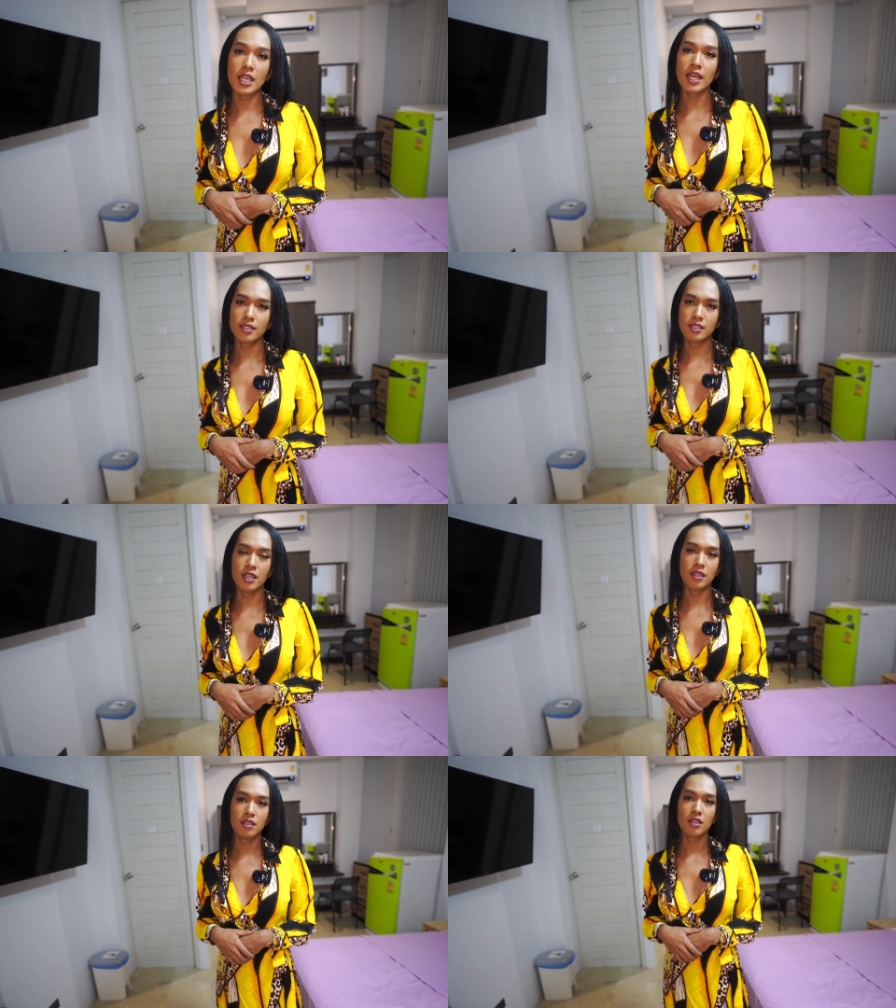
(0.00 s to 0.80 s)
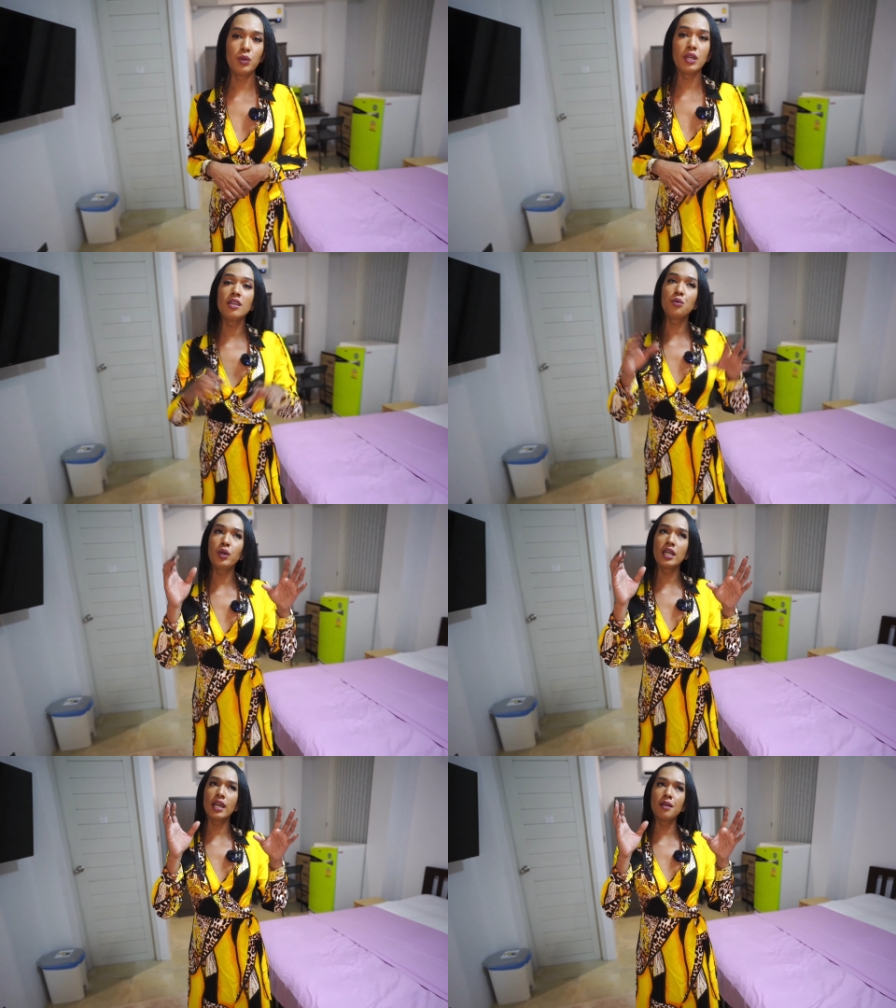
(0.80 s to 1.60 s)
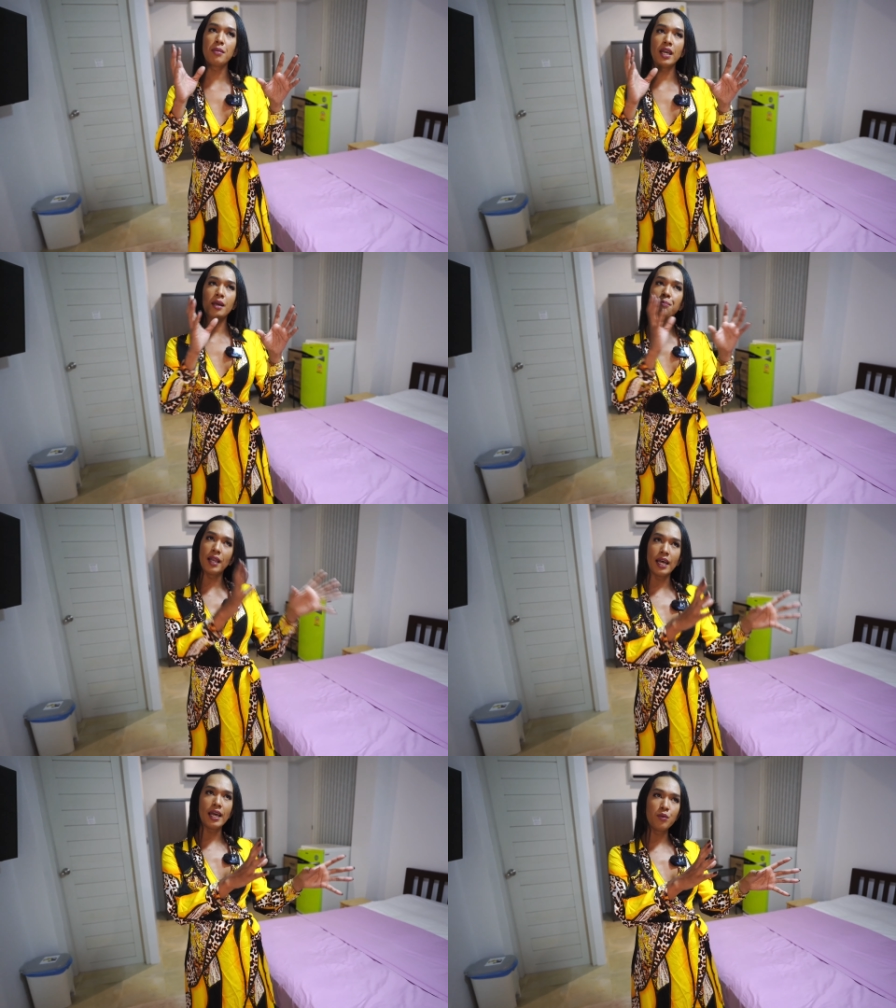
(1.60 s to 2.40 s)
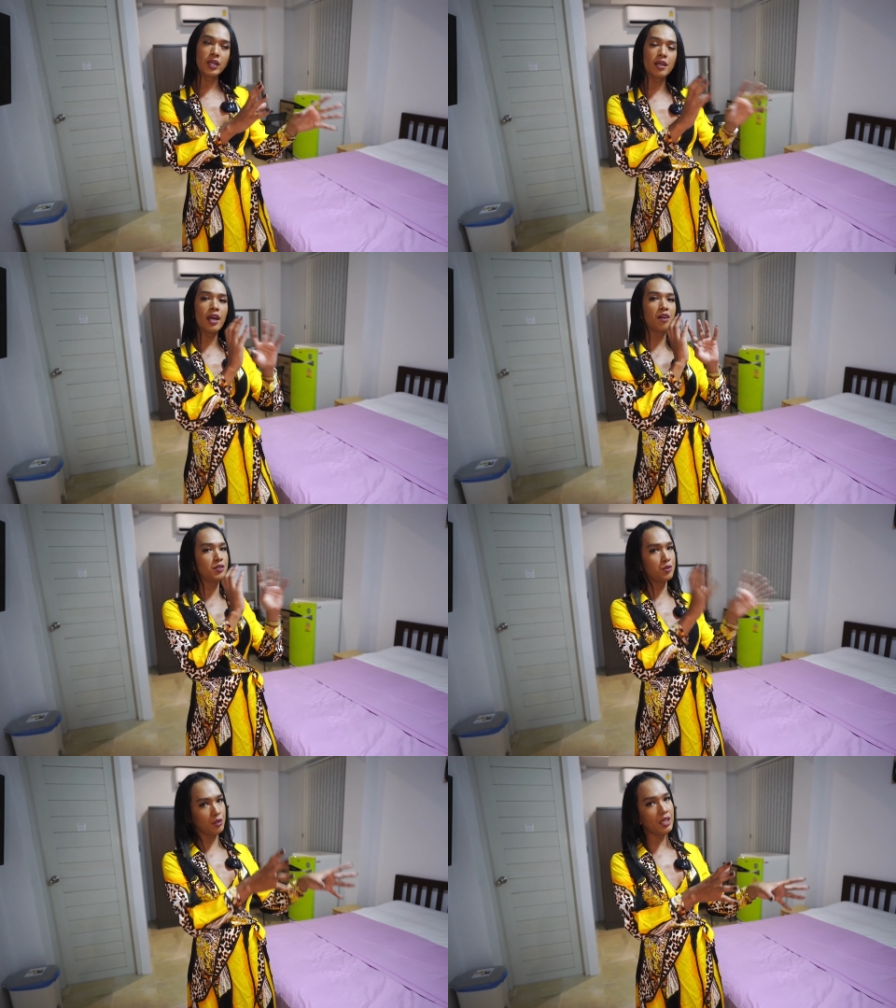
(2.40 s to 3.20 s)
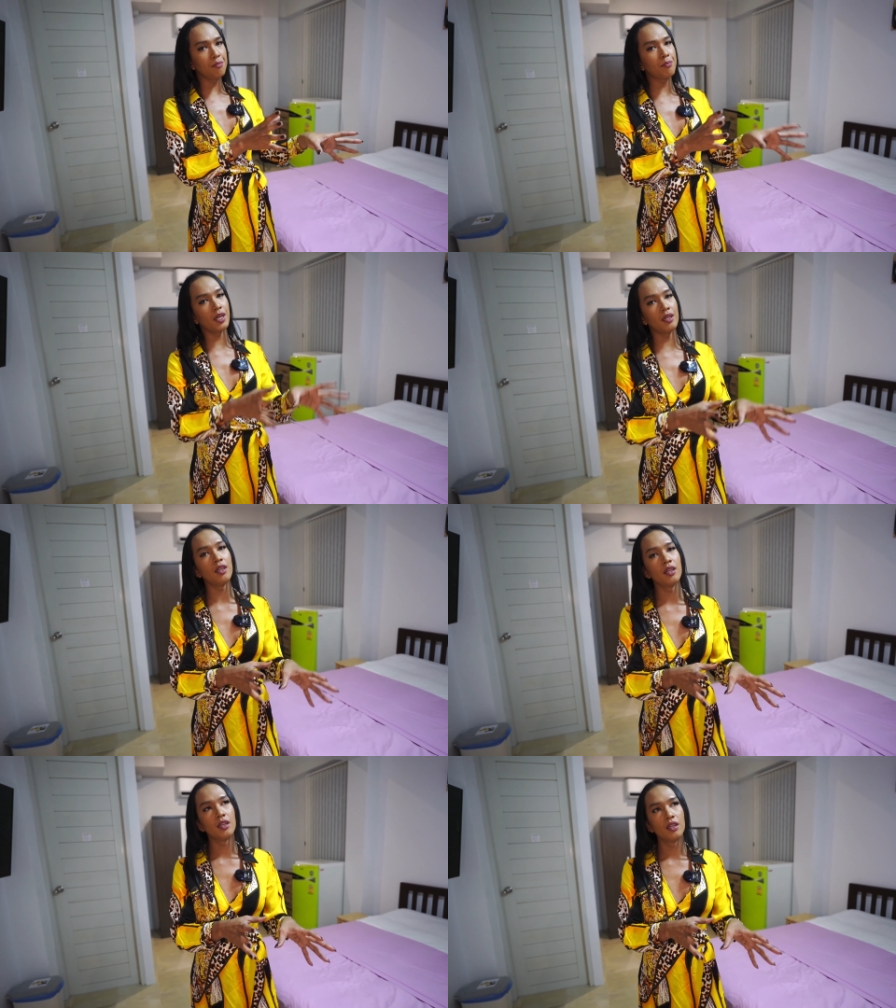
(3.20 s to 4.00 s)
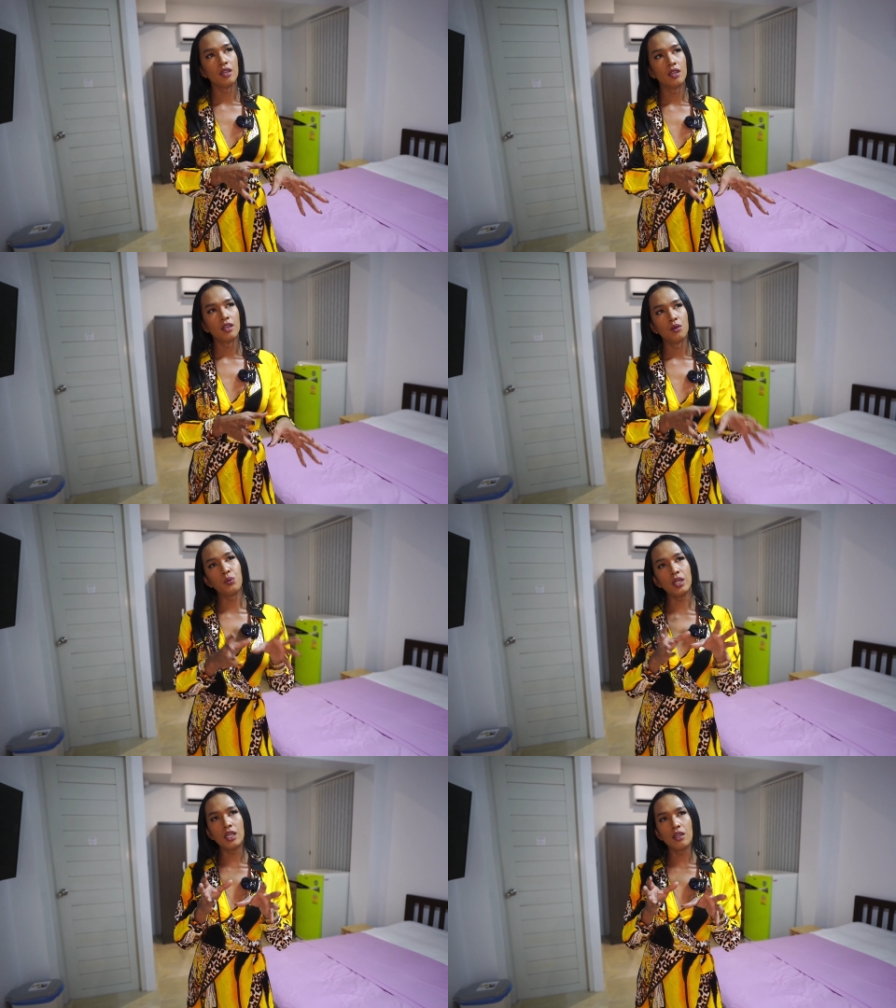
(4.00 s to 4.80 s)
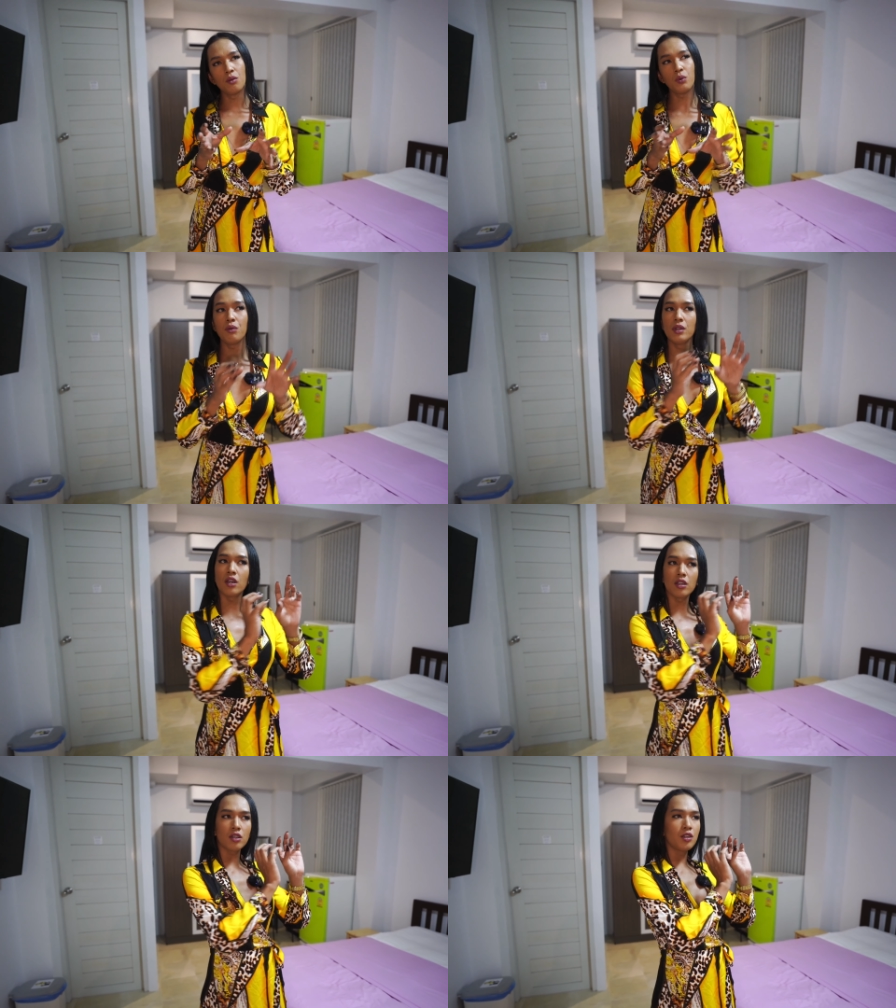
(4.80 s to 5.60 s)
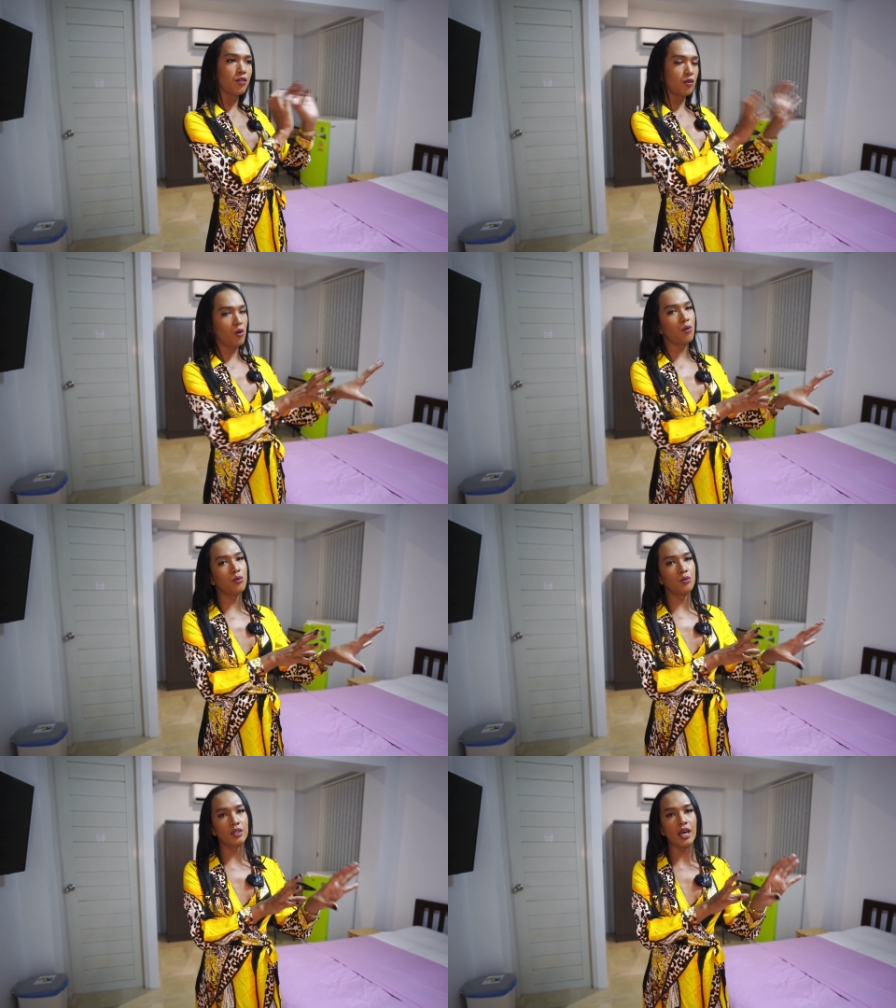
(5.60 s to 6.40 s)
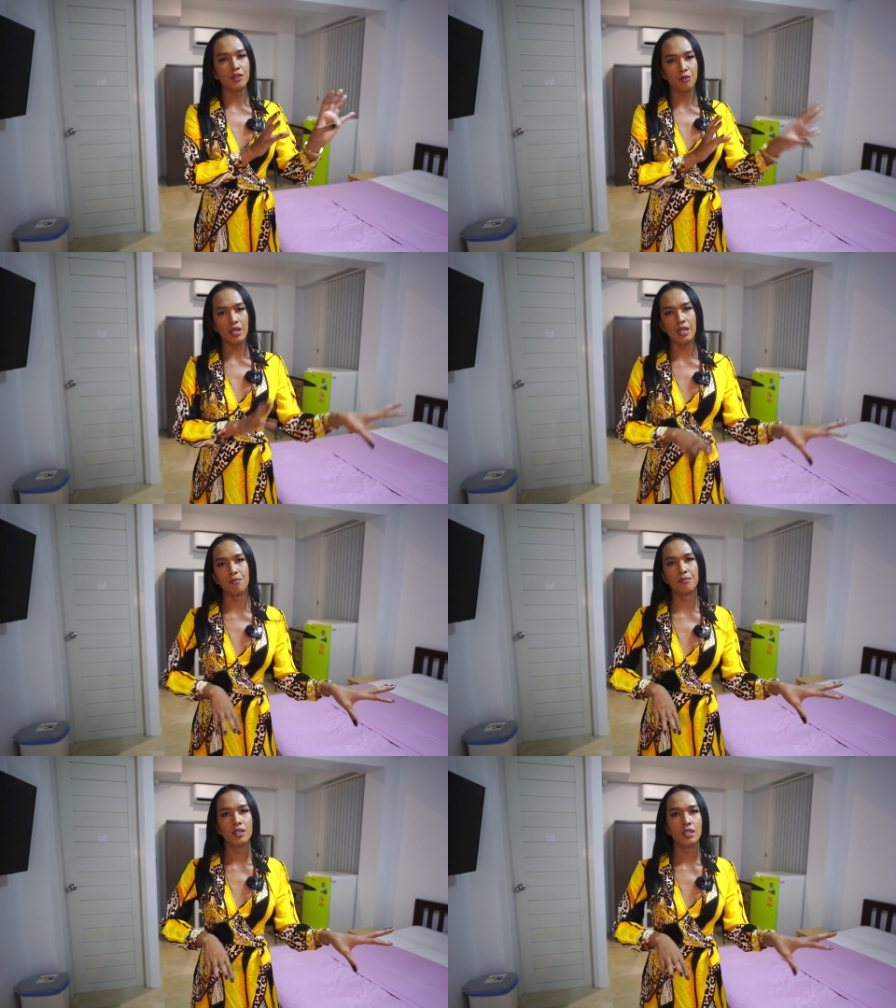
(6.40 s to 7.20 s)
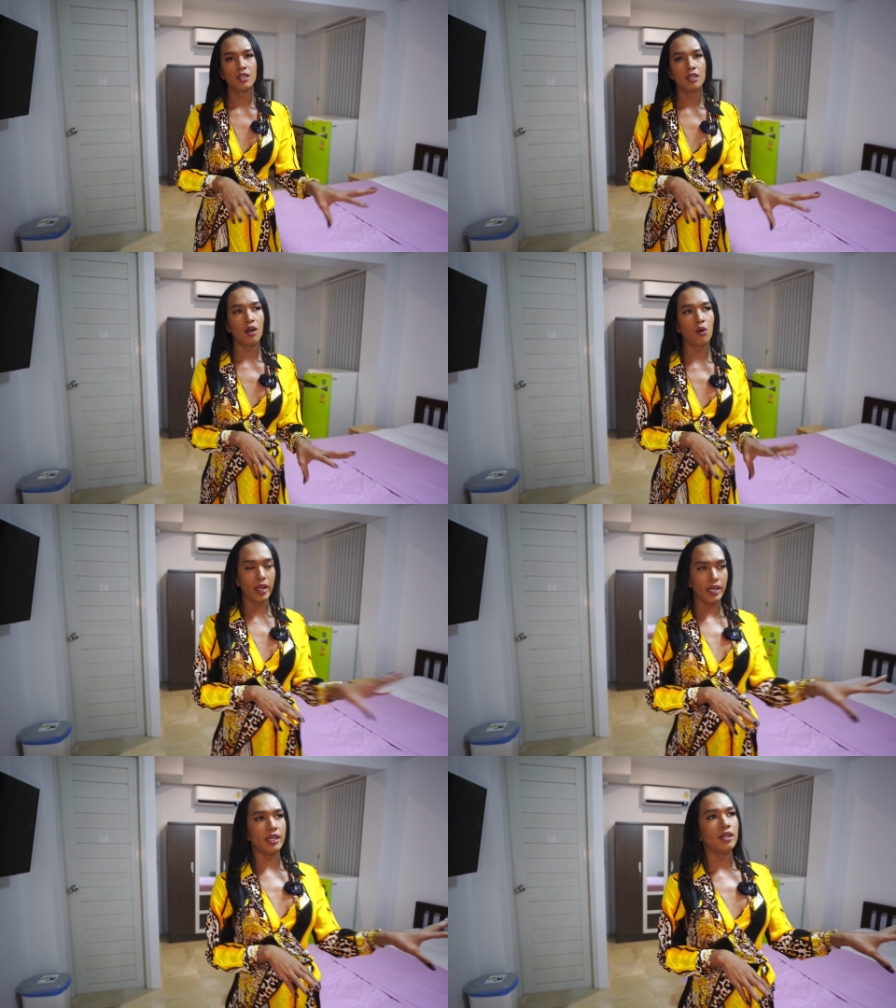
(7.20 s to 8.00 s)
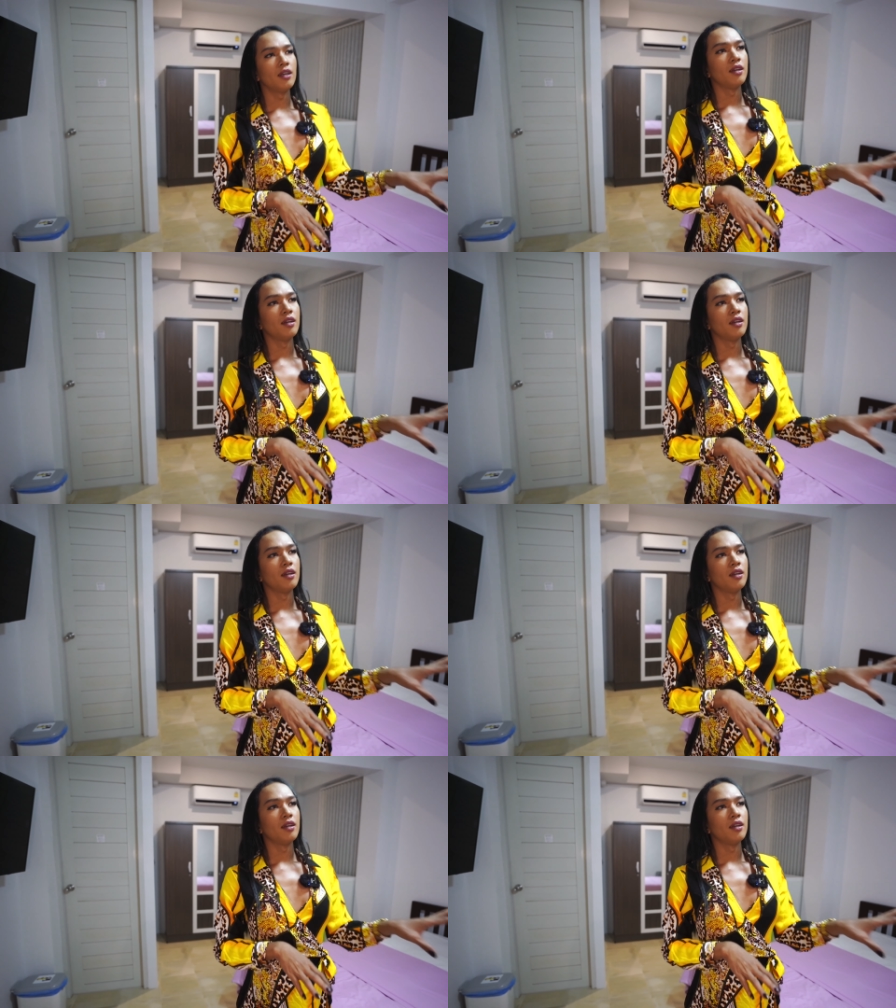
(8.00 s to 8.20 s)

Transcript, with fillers: Yes, yes. We we can make a plan. We can have a dream, but we, we we're not gonna throw that dream away.